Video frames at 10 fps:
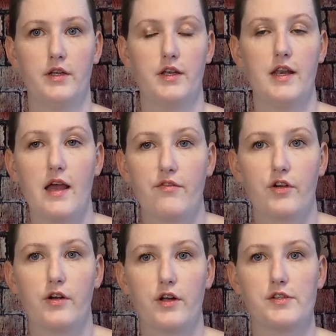
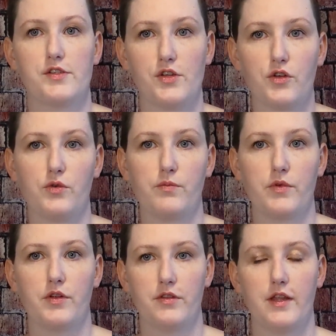never assume
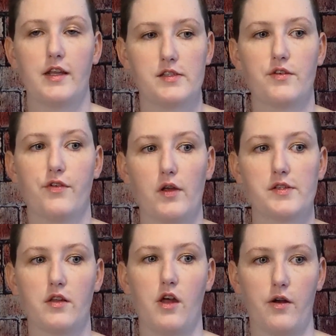that it's a
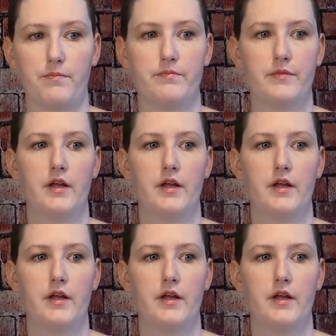false alarm.